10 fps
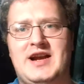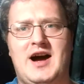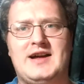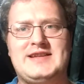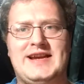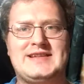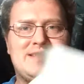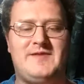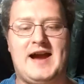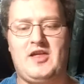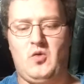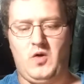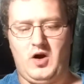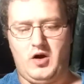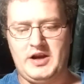gods, I guess, divided the
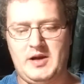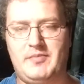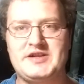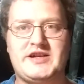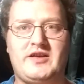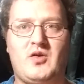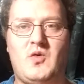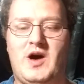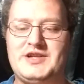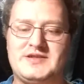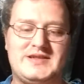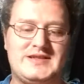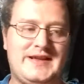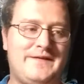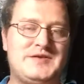world in a bunch of little quadrants and stuff,